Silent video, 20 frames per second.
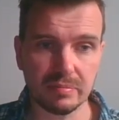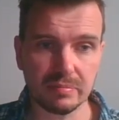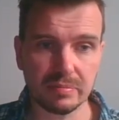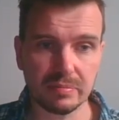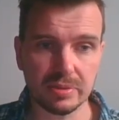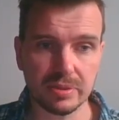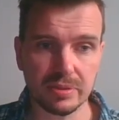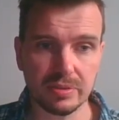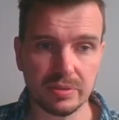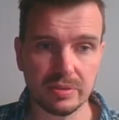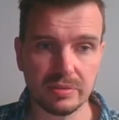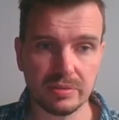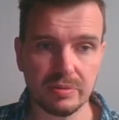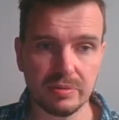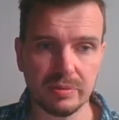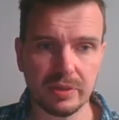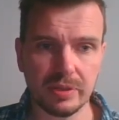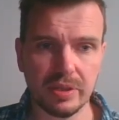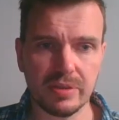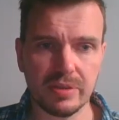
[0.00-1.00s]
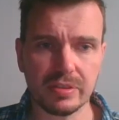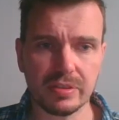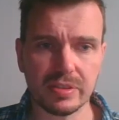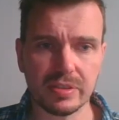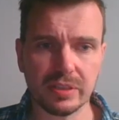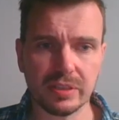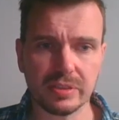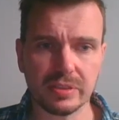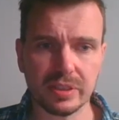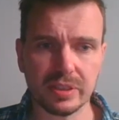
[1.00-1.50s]
So you know, we know that
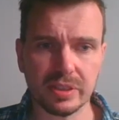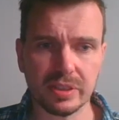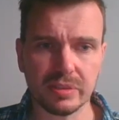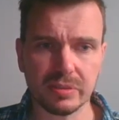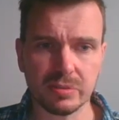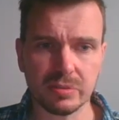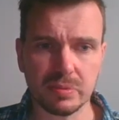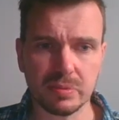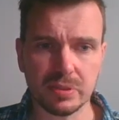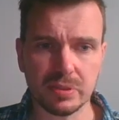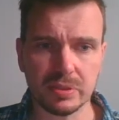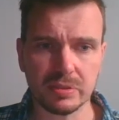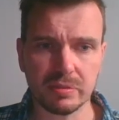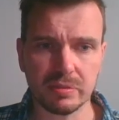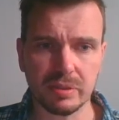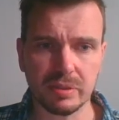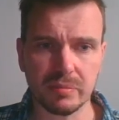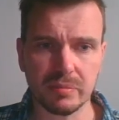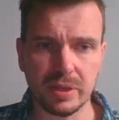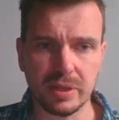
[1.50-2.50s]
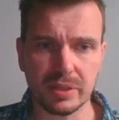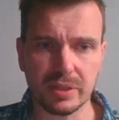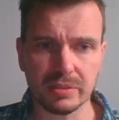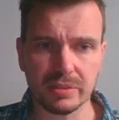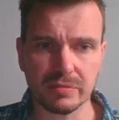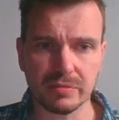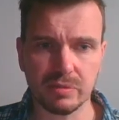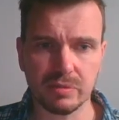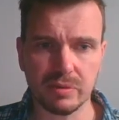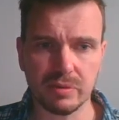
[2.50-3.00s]
delta equals b squared minus
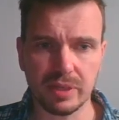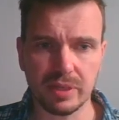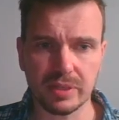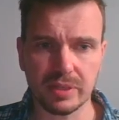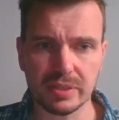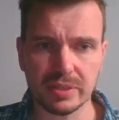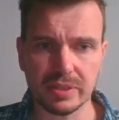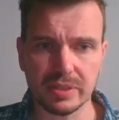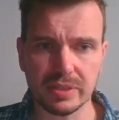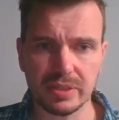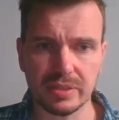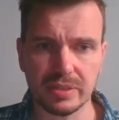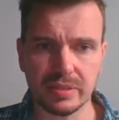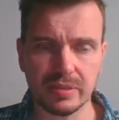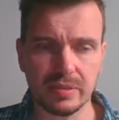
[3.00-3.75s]
4ac.